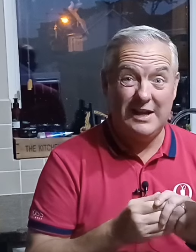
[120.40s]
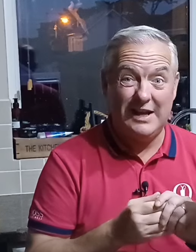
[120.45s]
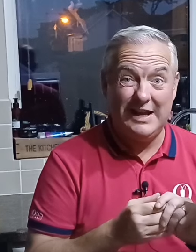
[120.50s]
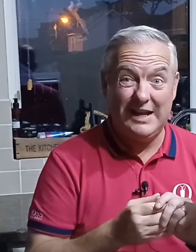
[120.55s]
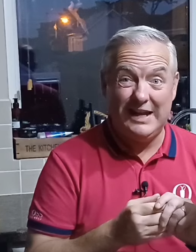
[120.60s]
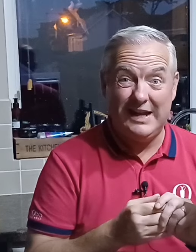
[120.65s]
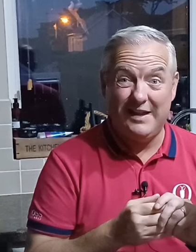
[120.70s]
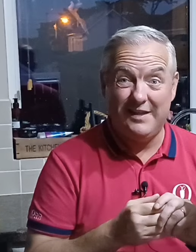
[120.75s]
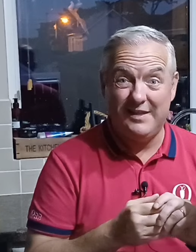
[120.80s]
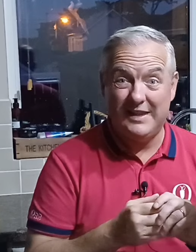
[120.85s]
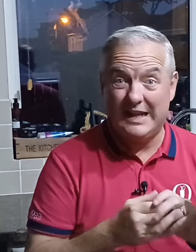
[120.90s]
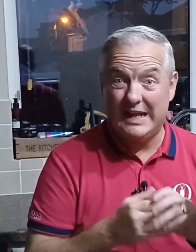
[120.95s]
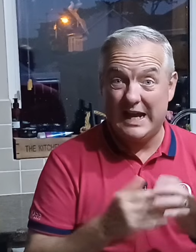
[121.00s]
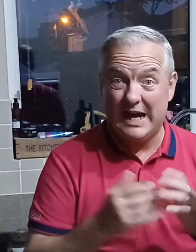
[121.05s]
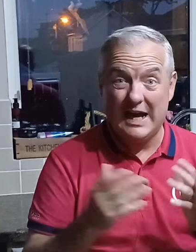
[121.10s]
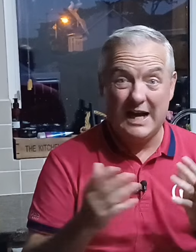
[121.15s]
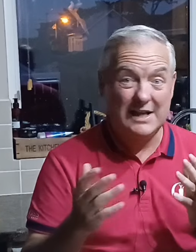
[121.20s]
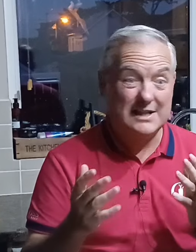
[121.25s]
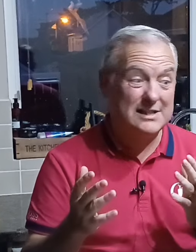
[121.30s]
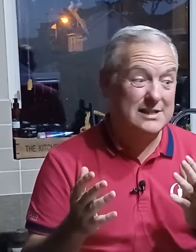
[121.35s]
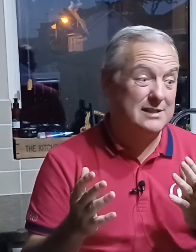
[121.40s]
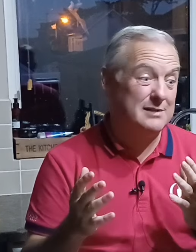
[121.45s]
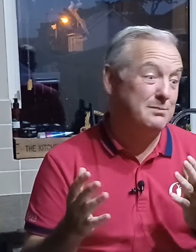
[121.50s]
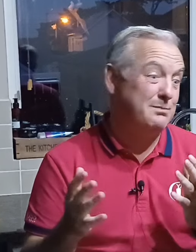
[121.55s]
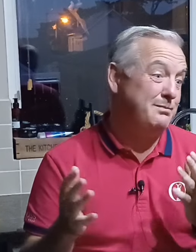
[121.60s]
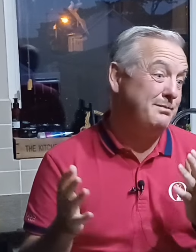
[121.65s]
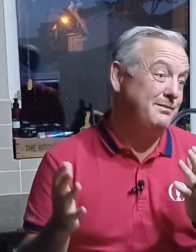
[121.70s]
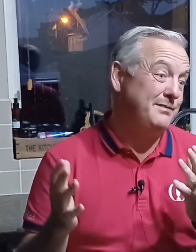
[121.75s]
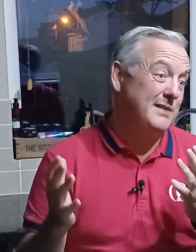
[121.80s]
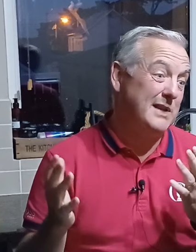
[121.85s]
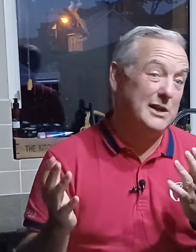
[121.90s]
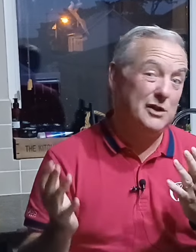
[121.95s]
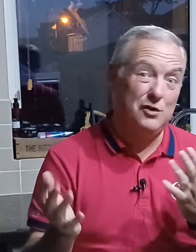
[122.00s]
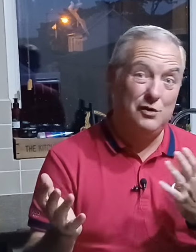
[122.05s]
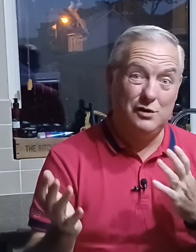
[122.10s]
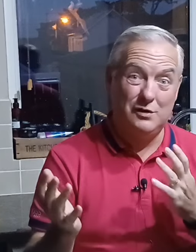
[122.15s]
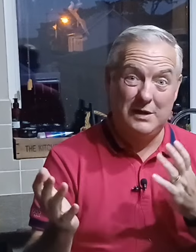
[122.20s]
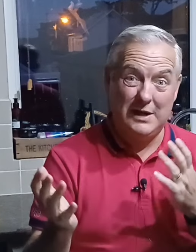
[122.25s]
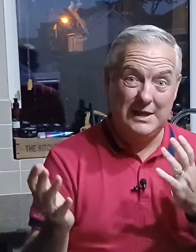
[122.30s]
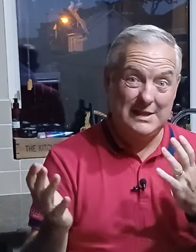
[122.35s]
the gas that
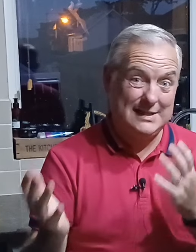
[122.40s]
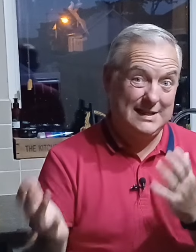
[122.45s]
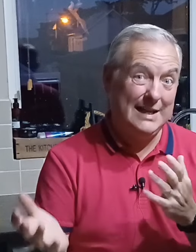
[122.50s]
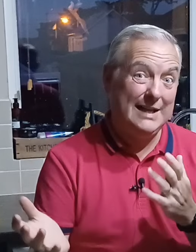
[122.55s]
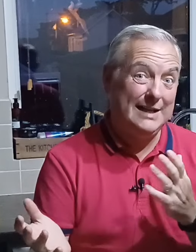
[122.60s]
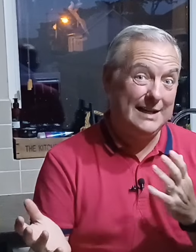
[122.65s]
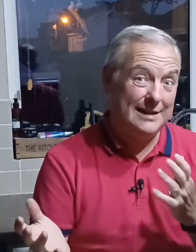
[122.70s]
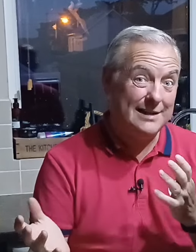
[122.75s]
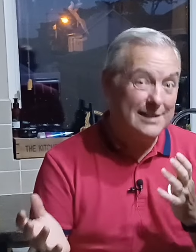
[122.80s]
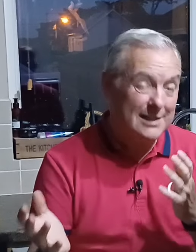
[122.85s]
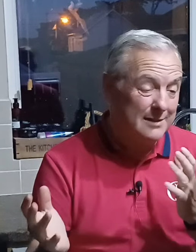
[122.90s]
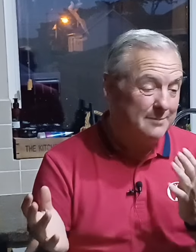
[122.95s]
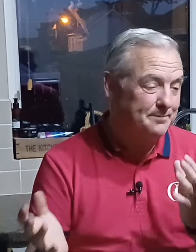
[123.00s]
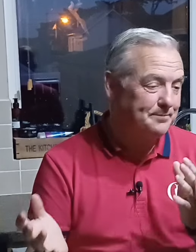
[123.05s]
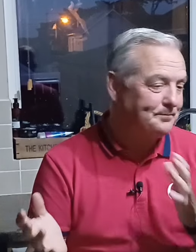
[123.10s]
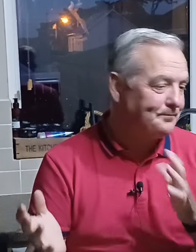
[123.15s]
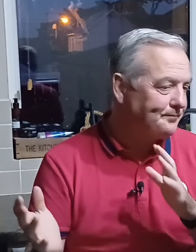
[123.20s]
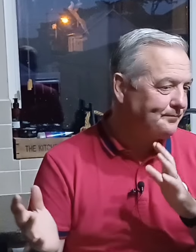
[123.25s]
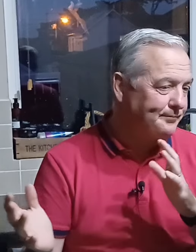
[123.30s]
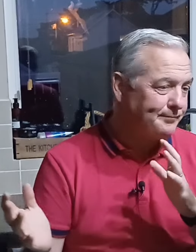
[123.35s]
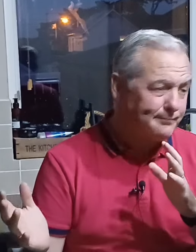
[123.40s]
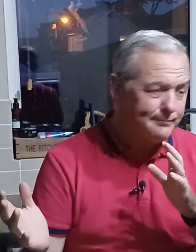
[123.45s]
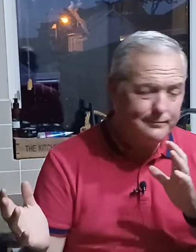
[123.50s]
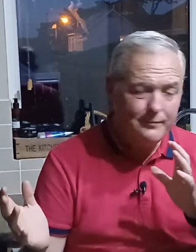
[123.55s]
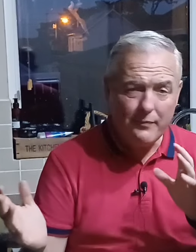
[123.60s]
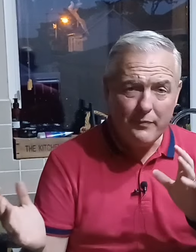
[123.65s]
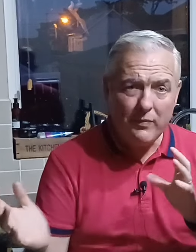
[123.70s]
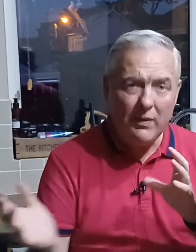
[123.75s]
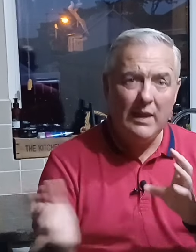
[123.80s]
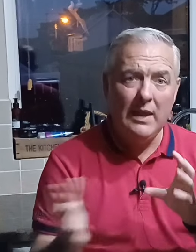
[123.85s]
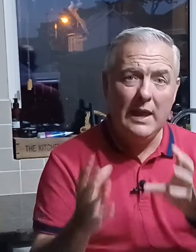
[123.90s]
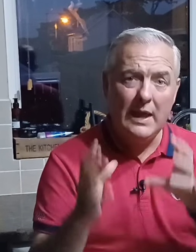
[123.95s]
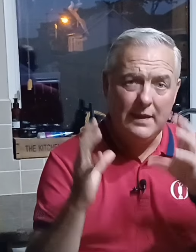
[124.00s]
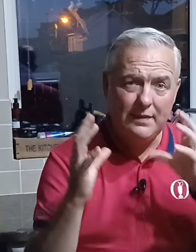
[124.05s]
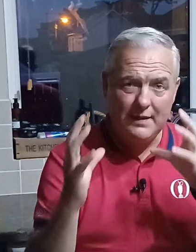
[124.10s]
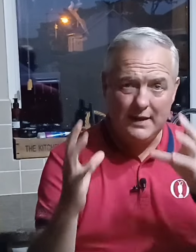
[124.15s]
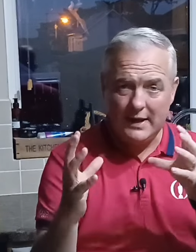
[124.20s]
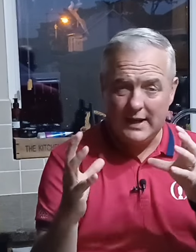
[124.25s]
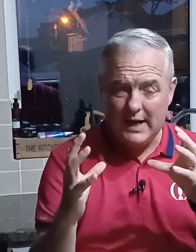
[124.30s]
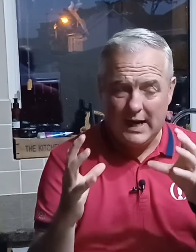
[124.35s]
is needed in
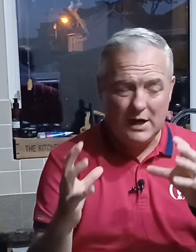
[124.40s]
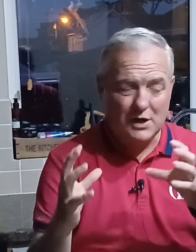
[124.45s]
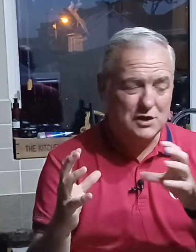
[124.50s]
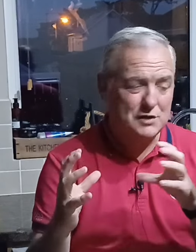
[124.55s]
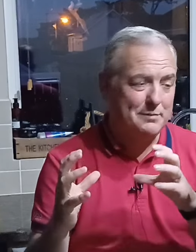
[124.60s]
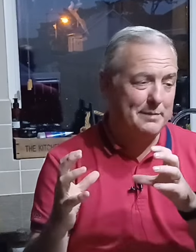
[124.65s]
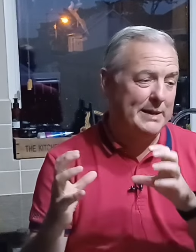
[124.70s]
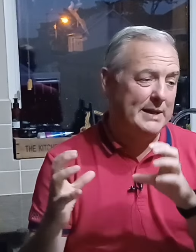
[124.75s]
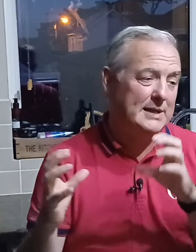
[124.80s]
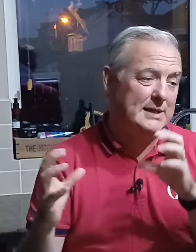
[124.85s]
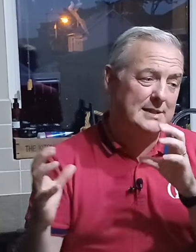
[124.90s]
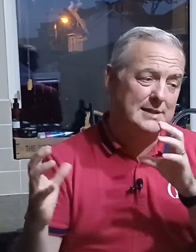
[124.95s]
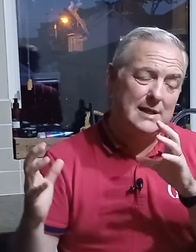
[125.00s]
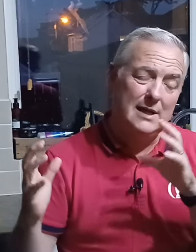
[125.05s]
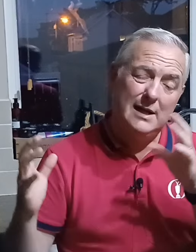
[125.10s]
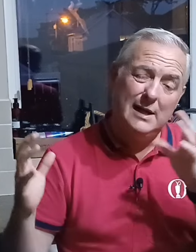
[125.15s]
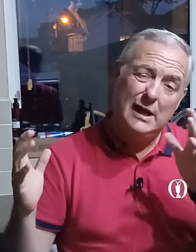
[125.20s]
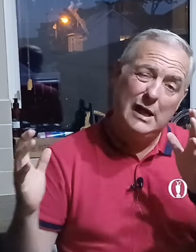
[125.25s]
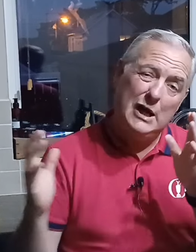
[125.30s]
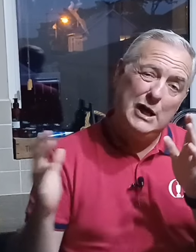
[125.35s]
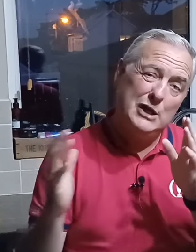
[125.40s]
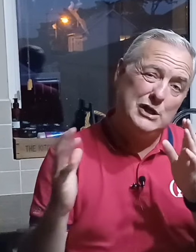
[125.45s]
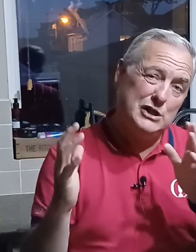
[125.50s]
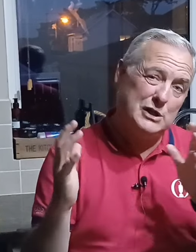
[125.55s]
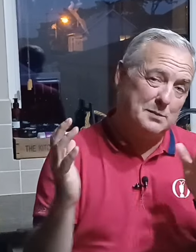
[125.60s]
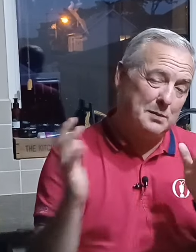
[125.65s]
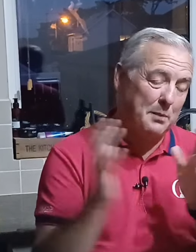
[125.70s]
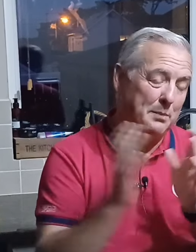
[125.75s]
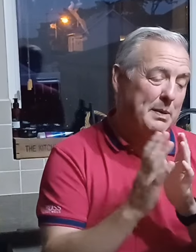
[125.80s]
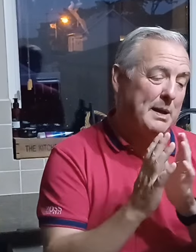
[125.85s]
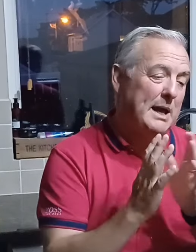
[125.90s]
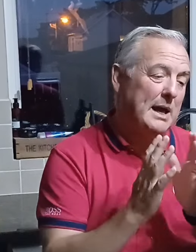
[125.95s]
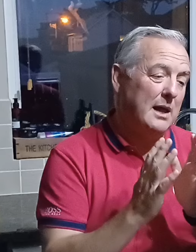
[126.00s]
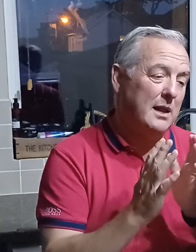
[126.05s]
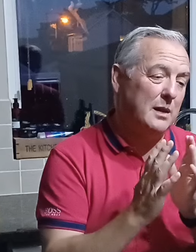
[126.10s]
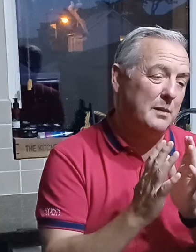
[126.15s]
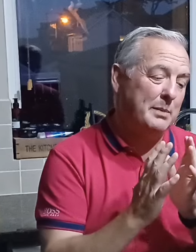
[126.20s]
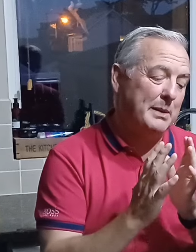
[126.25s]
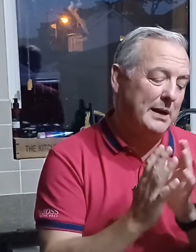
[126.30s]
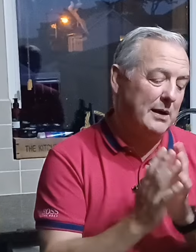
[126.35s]
that airspace to propel
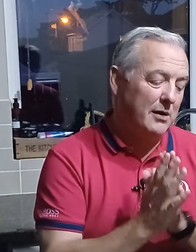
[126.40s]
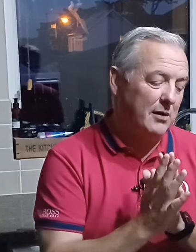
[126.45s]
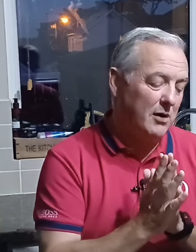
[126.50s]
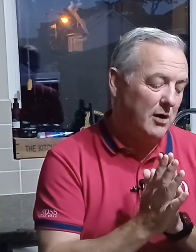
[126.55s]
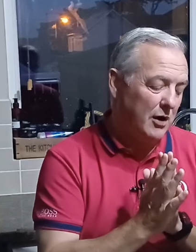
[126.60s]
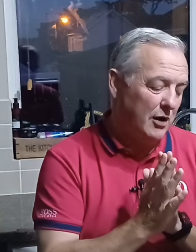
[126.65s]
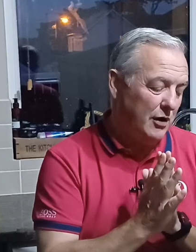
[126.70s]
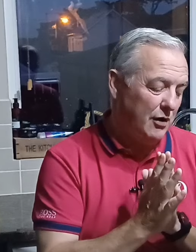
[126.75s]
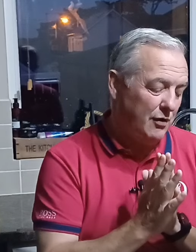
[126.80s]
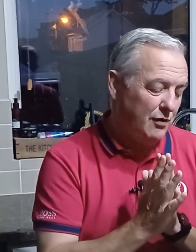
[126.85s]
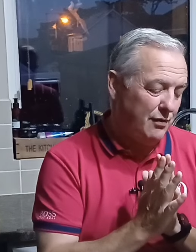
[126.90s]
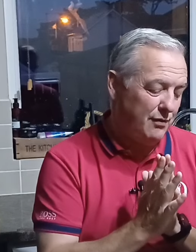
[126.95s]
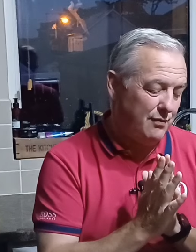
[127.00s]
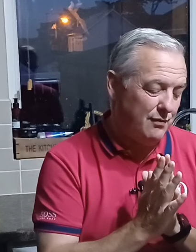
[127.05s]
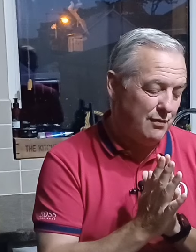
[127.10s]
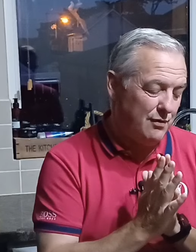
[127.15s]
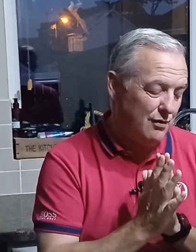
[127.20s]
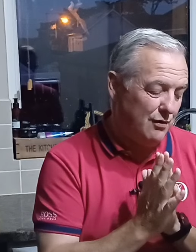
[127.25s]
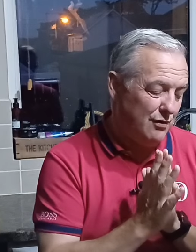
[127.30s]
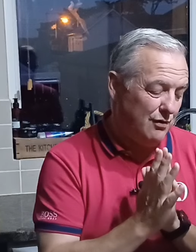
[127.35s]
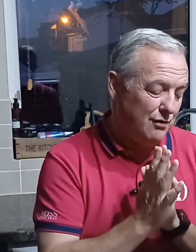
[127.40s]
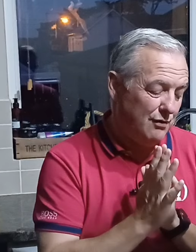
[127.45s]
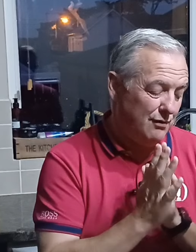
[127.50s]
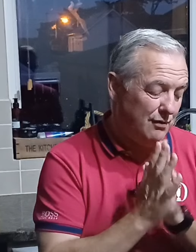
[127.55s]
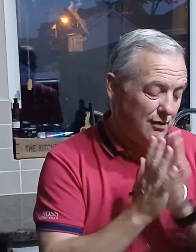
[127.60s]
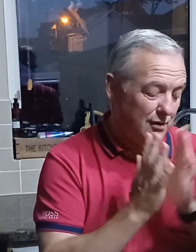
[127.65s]
the beer out through.